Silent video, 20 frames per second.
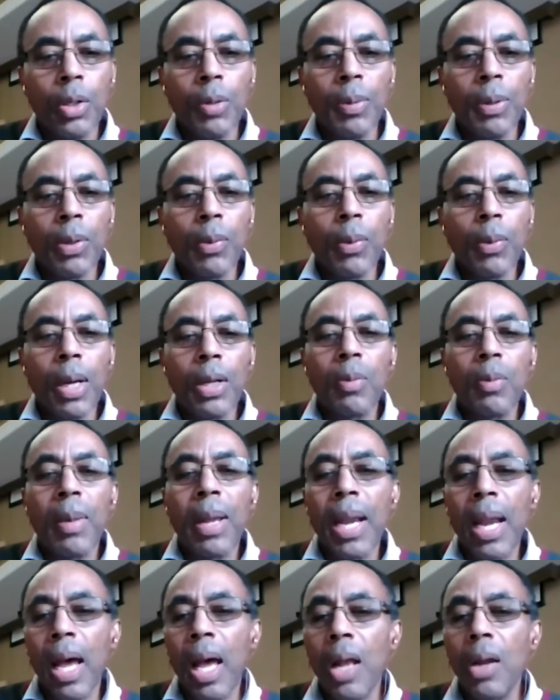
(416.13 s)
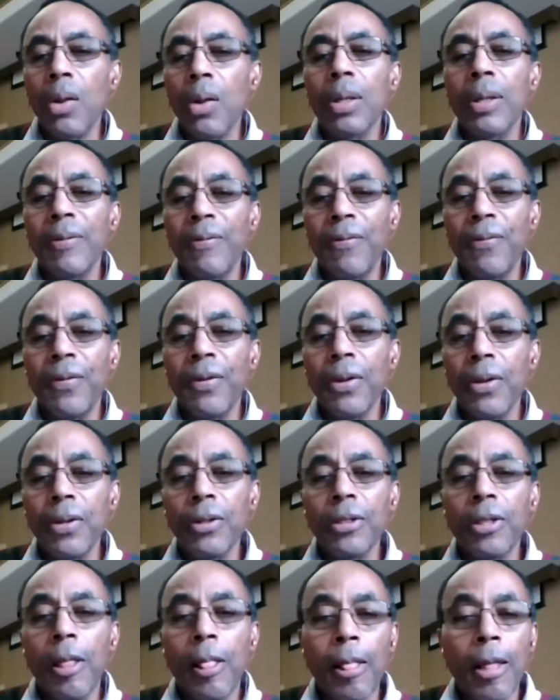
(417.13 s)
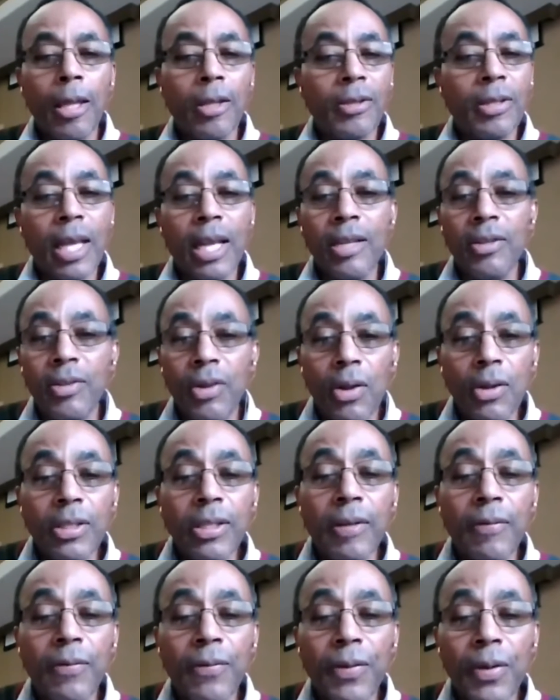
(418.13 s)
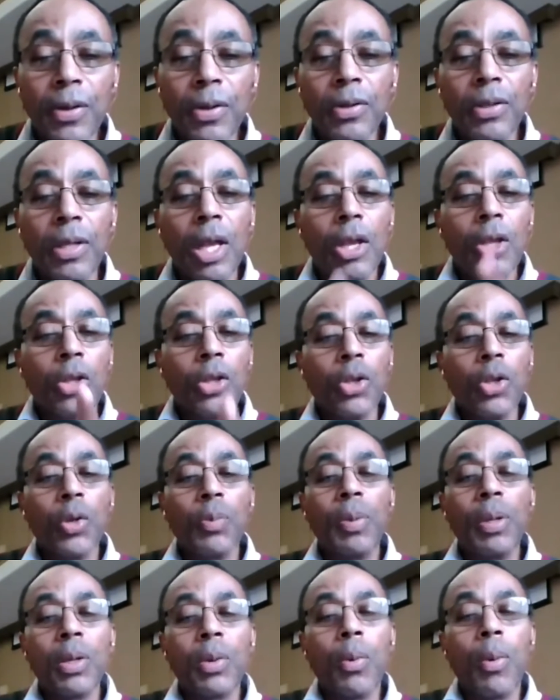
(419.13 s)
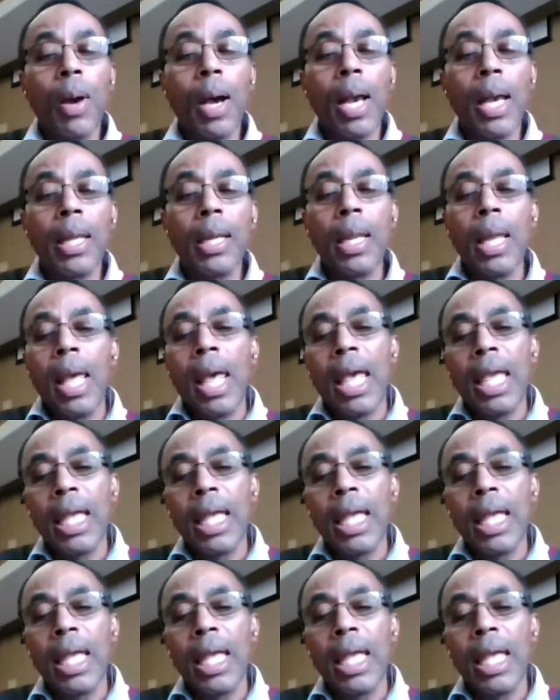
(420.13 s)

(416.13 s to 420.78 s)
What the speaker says: You be quiet. No matter how long it feels, it's not as long as it feels. You be quiet.